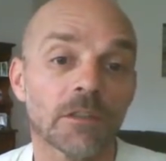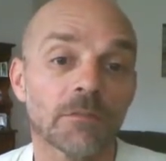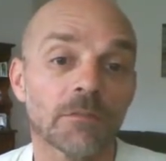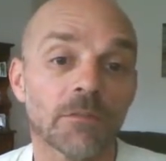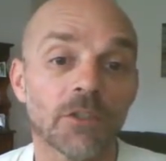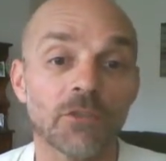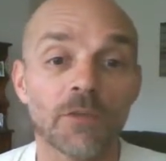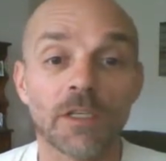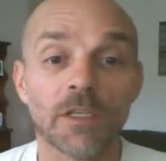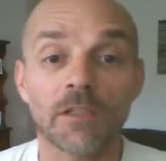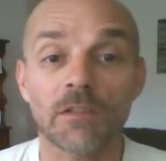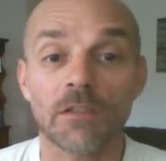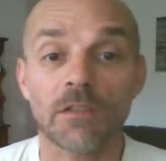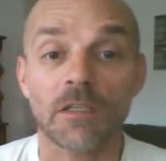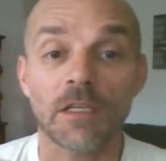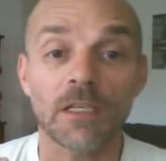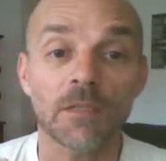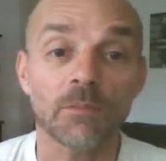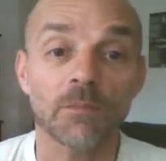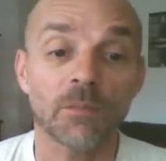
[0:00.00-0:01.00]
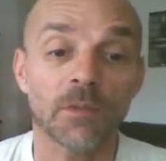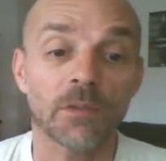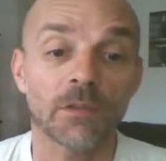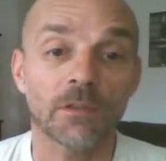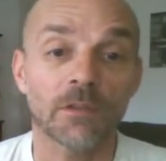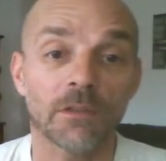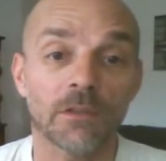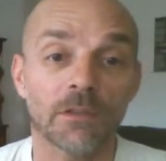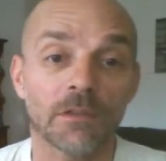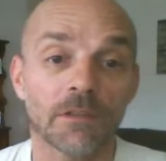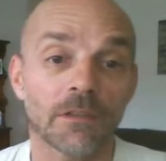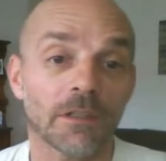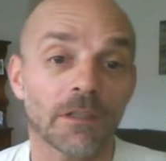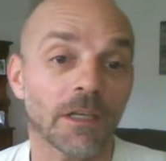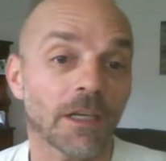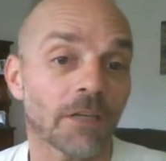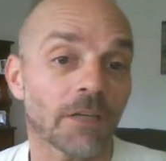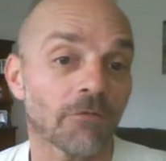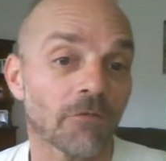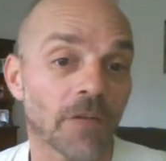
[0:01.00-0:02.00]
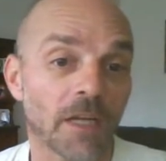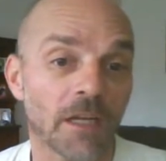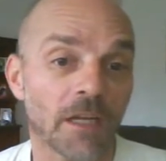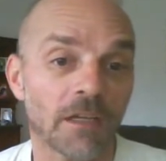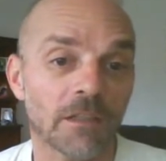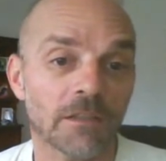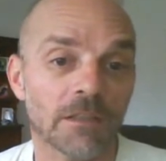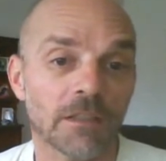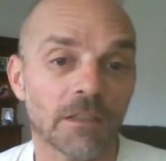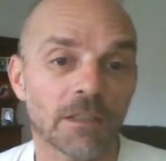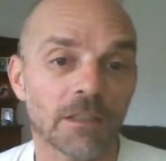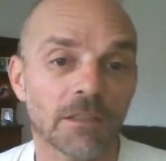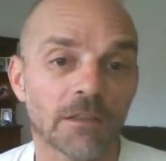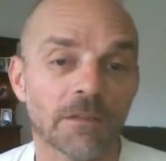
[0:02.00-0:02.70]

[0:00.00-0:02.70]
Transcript: between sleep and reality.